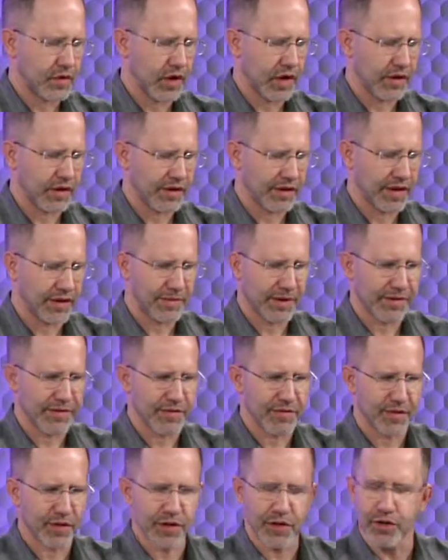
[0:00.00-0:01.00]
I am not
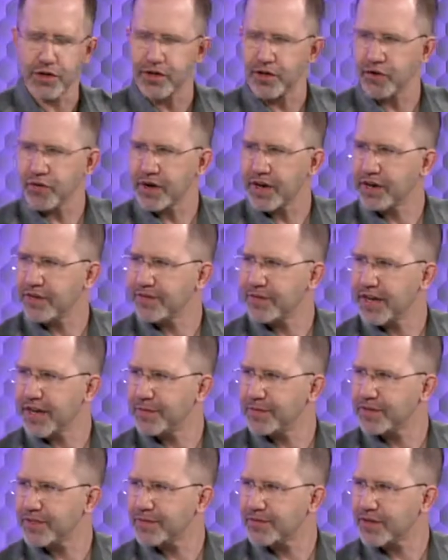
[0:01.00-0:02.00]
even very good at creative is names.
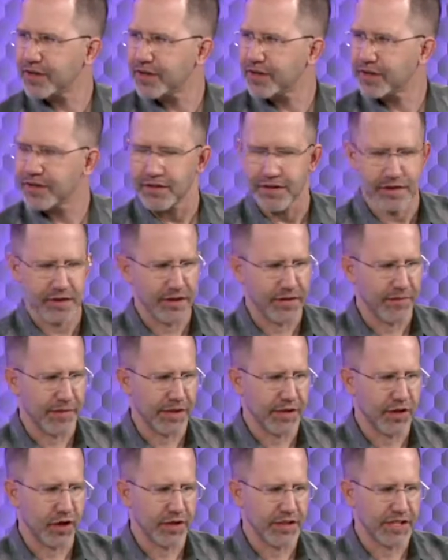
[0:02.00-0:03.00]
That, is that your uh, dog? My
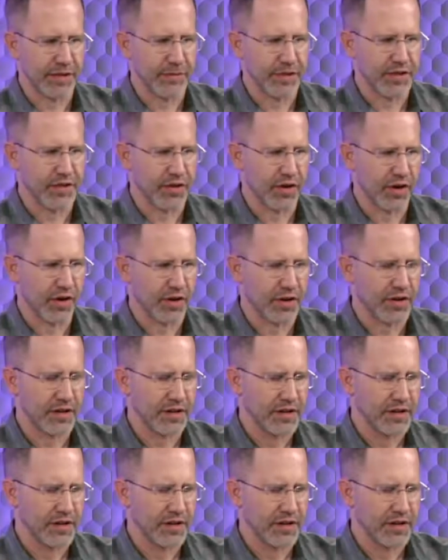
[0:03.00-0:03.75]
dog's your name, dog's is, name dog.